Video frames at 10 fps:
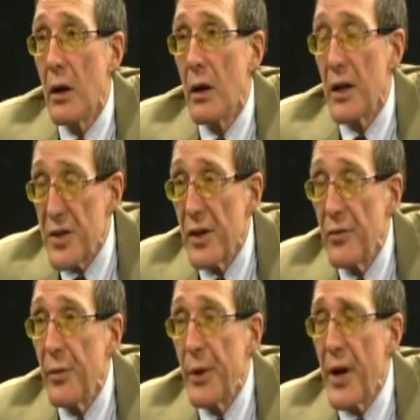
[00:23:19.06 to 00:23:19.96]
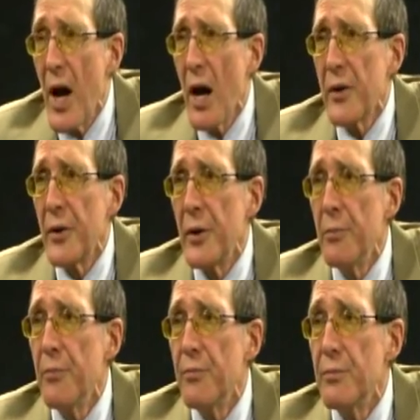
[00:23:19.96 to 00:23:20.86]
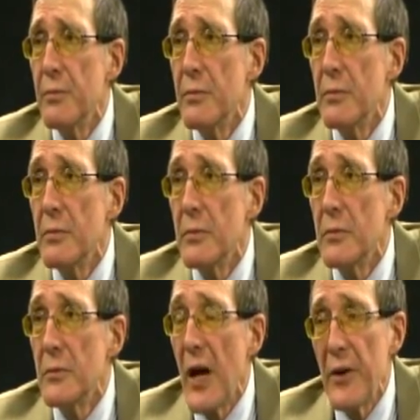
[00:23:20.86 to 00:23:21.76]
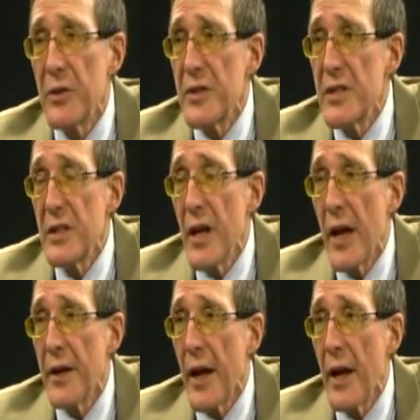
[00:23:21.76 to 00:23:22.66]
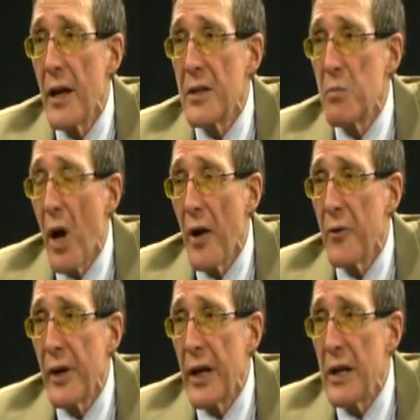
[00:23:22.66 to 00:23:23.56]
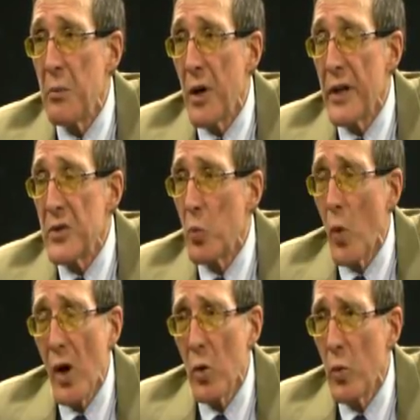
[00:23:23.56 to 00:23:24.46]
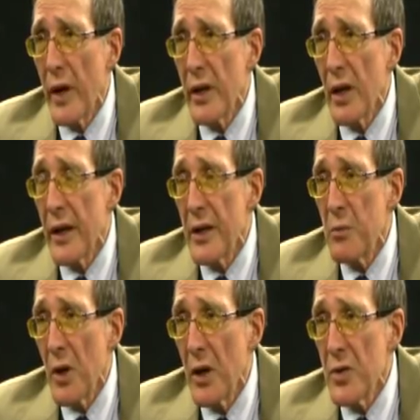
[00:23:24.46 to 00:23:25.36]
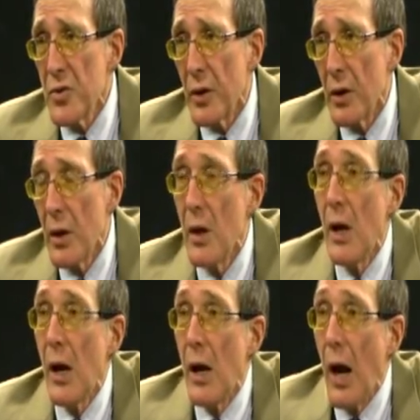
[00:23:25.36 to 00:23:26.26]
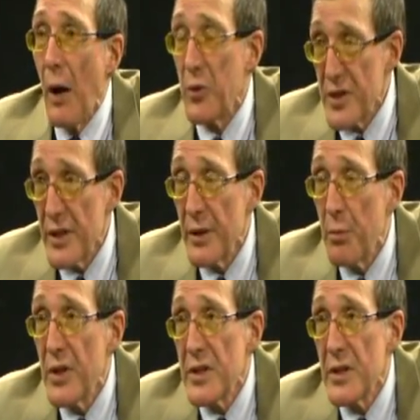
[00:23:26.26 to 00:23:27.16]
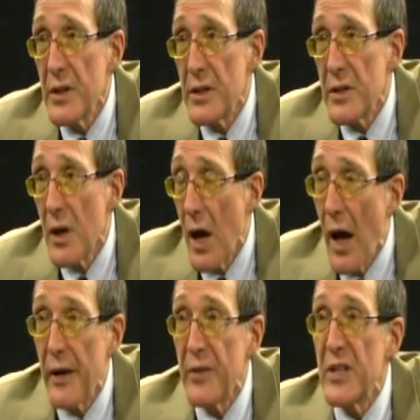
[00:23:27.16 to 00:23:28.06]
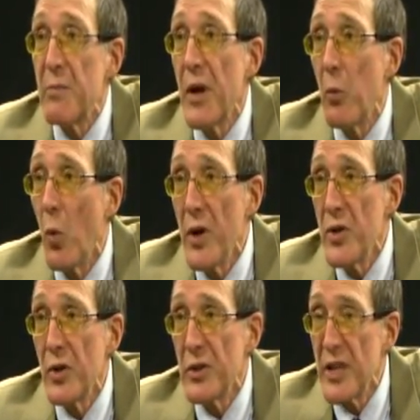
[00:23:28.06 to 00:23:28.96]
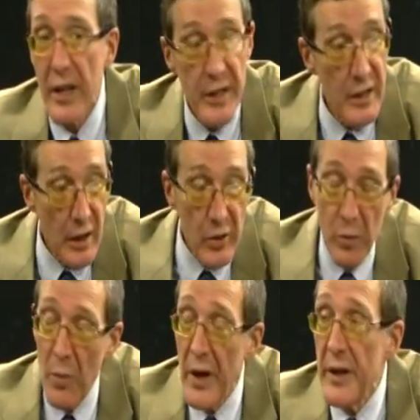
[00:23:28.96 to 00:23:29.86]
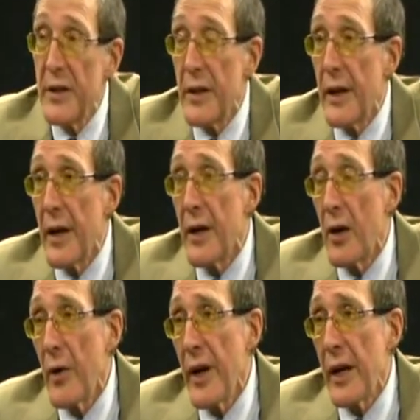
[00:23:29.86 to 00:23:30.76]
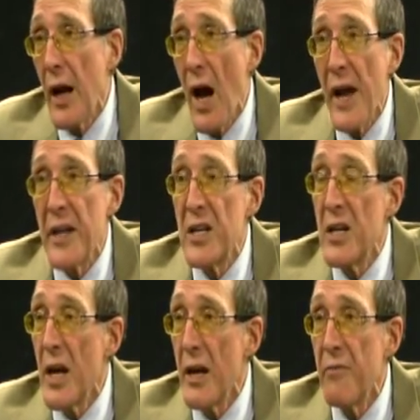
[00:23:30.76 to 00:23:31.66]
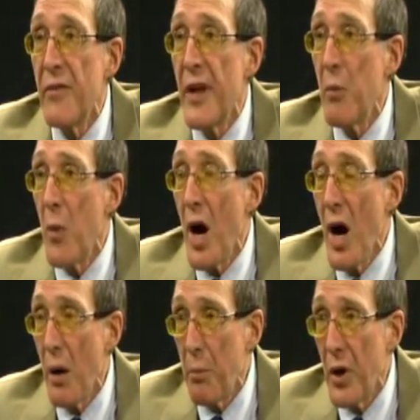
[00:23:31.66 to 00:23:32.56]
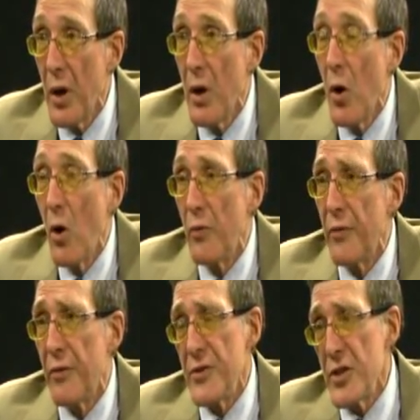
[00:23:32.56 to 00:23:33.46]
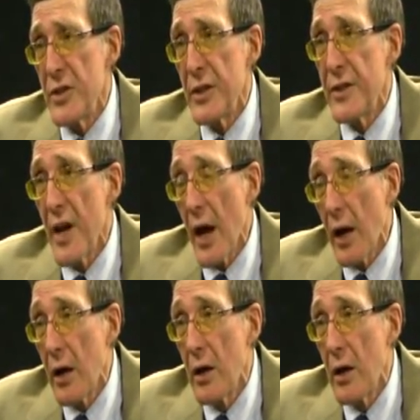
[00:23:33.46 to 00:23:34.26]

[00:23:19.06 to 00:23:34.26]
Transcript: Let's hear from a doctor. I don't see that as bothering anybody's well regulated militia. I was in the business. I even spent one year sending a little money to the NRA. I gave them up over Virginia Tech.